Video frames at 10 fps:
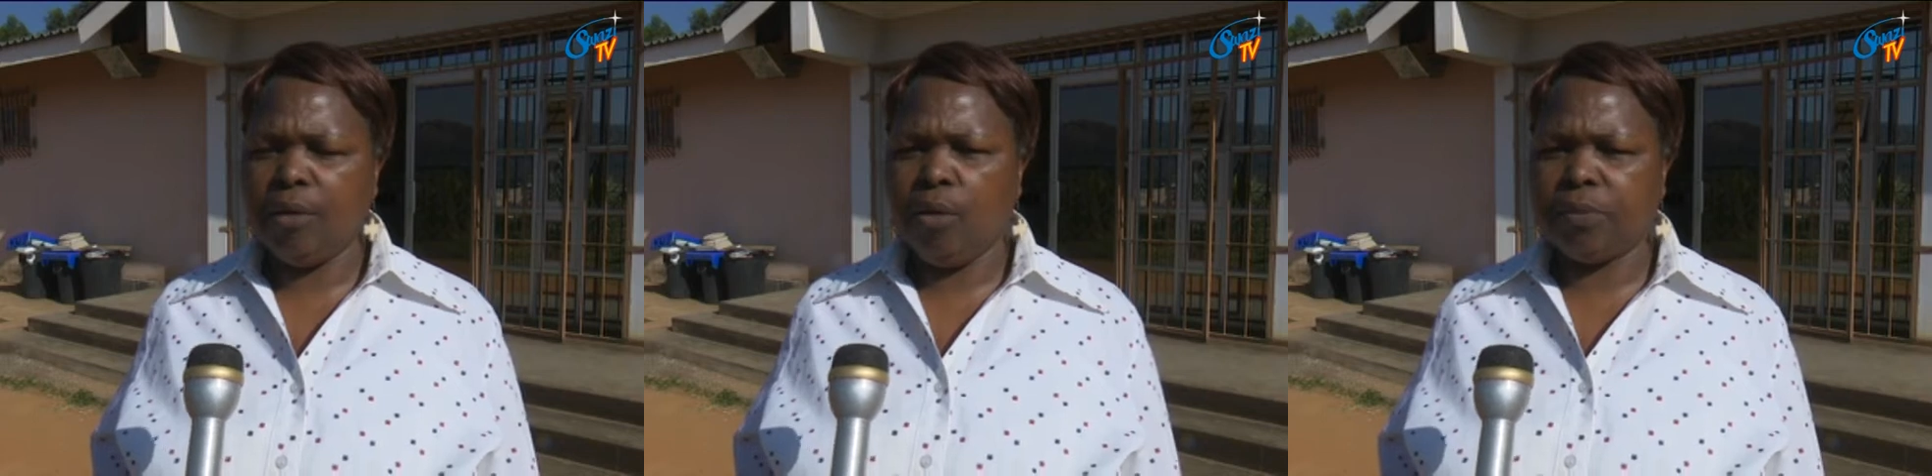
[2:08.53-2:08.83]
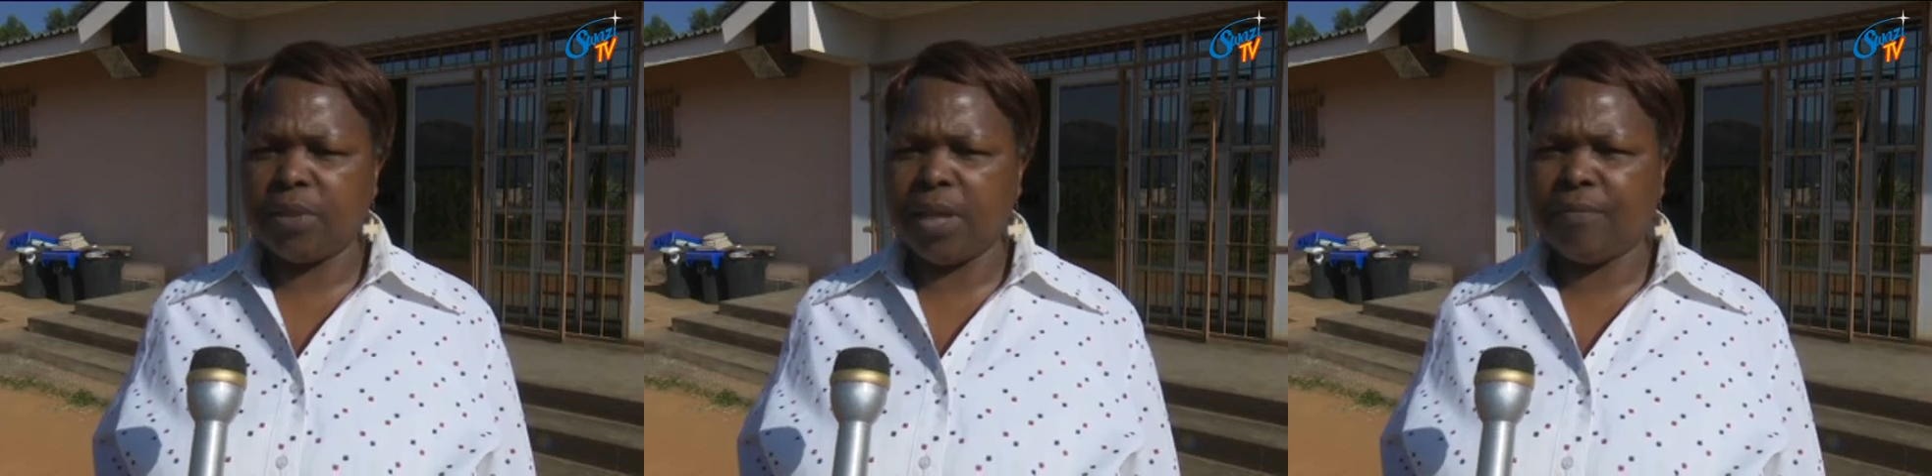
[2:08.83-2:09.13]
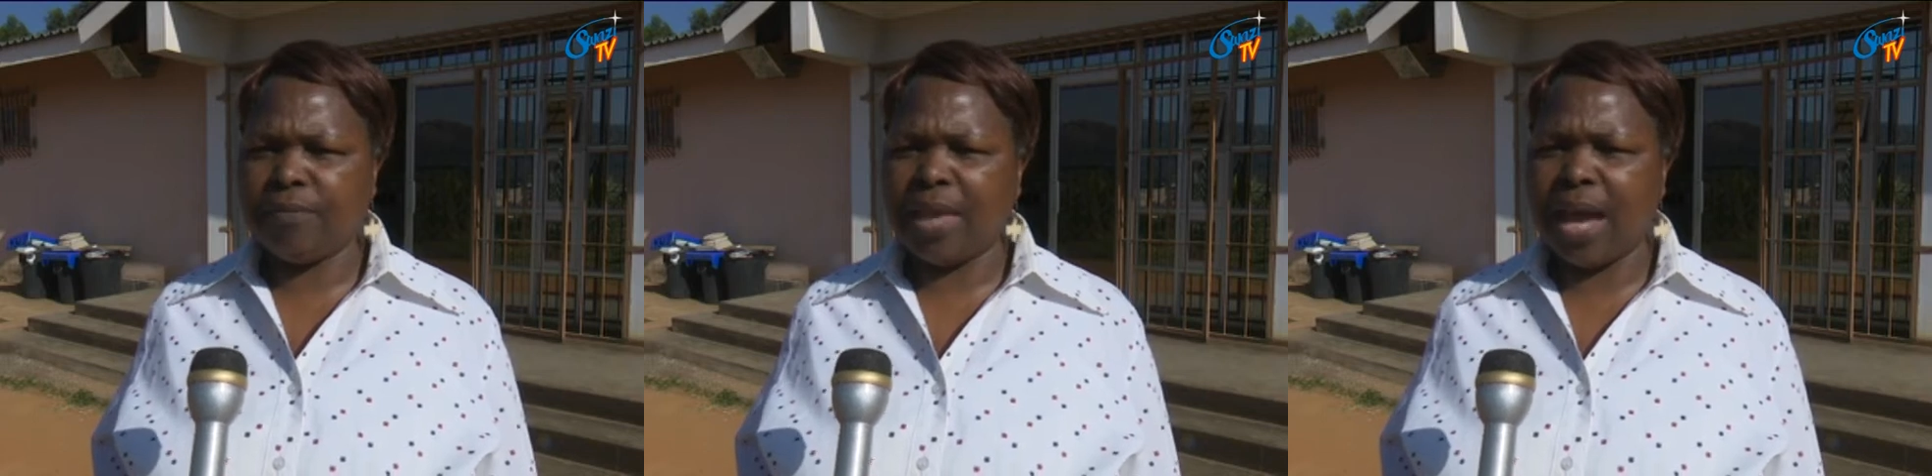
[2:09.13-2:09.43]

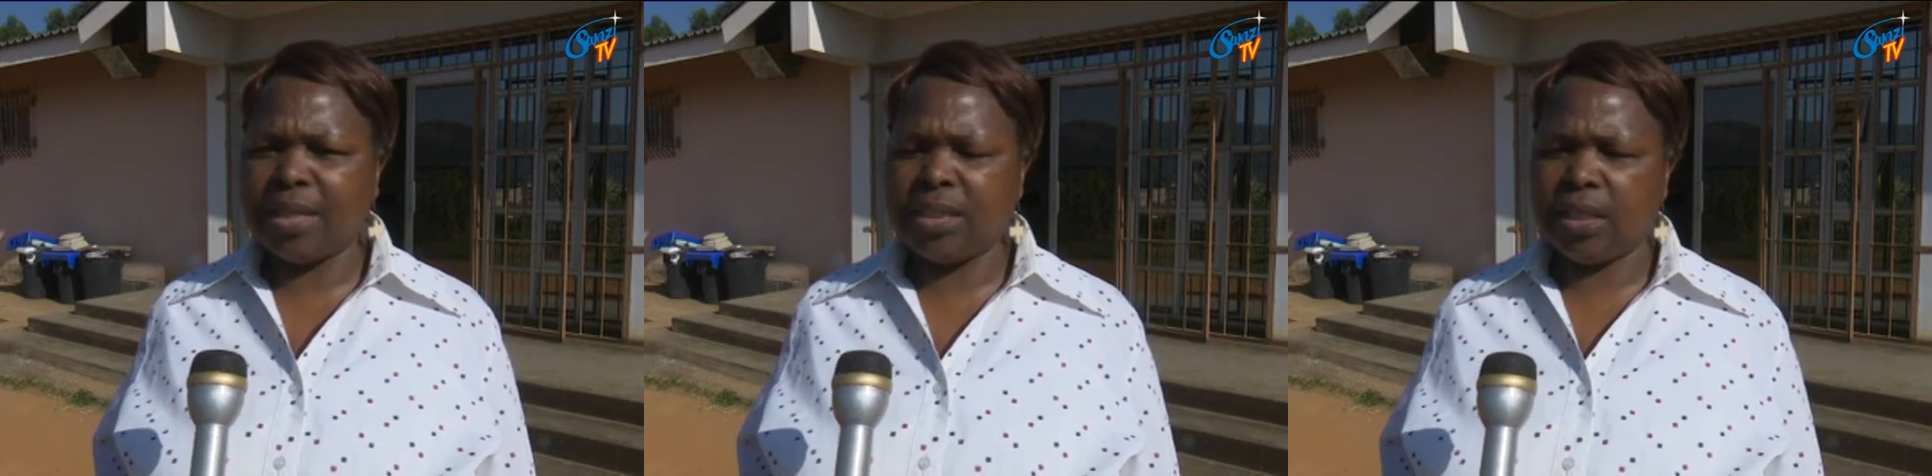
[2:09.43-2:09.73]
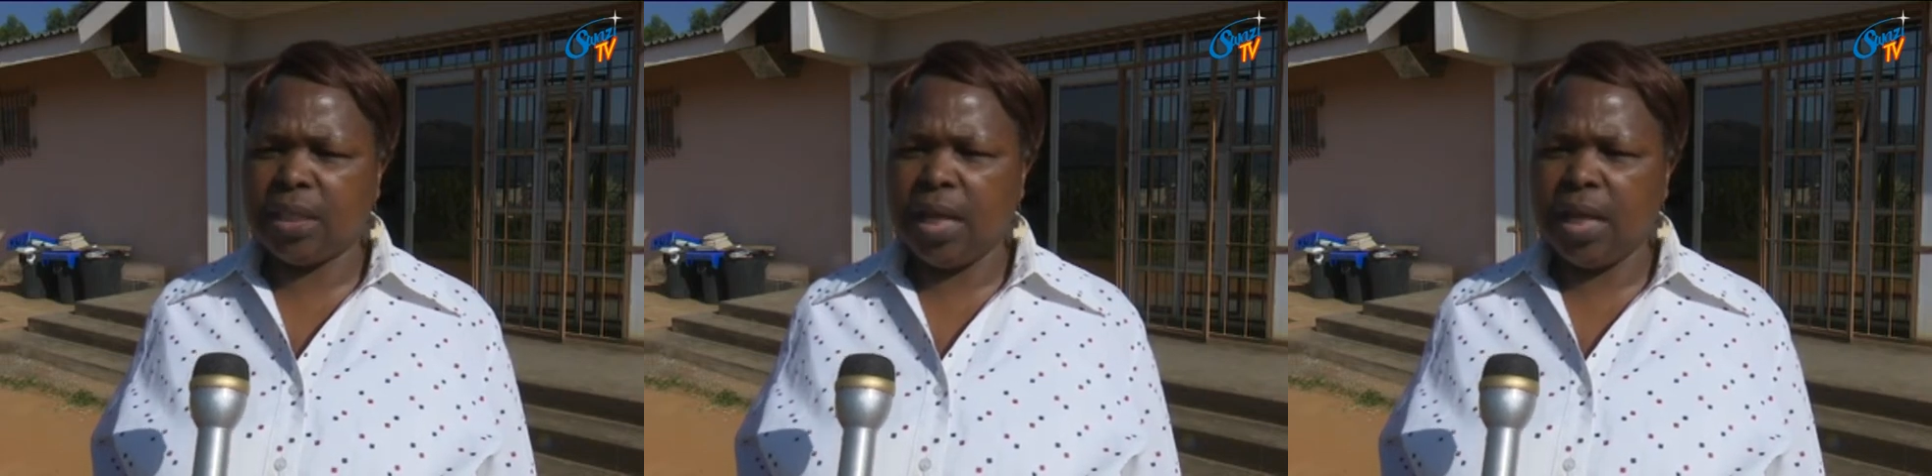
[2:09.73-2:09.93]
observe that